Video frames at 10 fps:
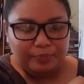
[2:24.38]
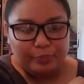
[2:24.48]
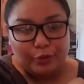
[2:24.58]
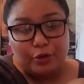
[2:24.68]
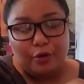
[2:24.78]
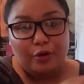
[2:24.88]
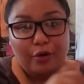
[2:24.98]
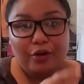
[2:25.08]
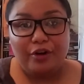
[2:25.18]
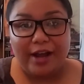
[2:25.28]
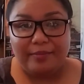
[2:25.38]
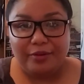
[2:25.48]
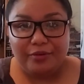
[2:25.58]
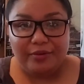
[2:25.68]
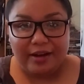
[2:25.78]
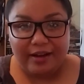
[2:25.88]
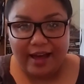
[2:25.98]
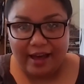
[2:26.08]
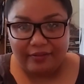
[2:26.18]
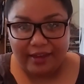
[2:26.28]
So go and grab you a
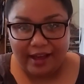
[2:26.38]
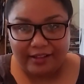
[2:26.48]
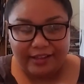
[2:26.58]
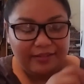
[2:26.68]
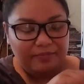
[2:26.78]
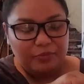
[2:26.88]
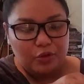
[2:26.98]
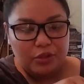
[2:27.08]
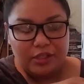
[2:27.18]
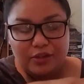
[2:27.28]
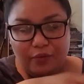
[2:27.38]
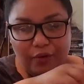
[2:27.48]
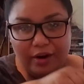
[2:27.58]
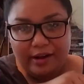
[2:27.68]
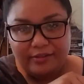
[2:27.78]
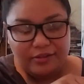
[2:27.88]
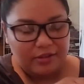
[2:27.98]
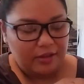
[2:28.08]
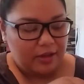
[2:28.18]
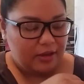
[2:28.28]
half gallon, 64 ounce.